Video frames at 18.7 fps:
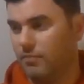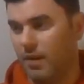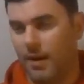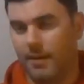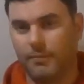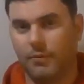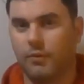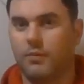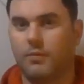
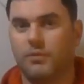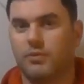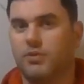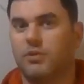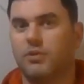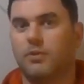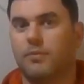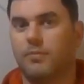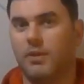I'm going to
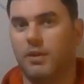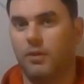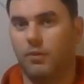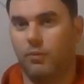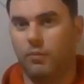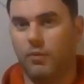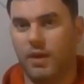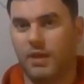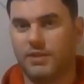assume that you
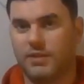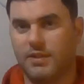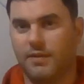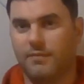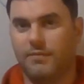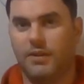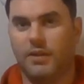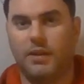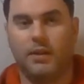watch
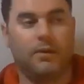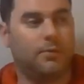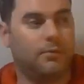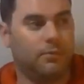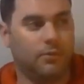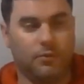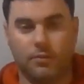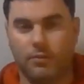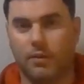that video,
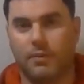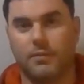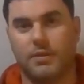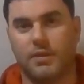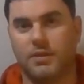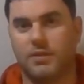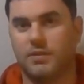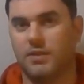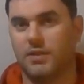you know what
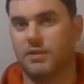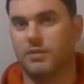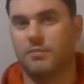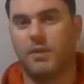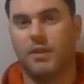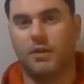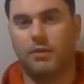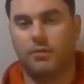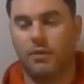these things
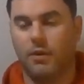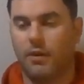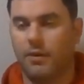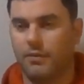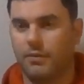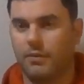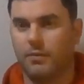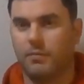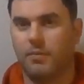mean, you know how
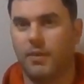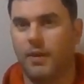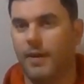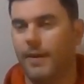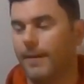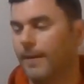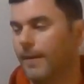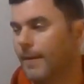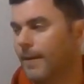they're applied,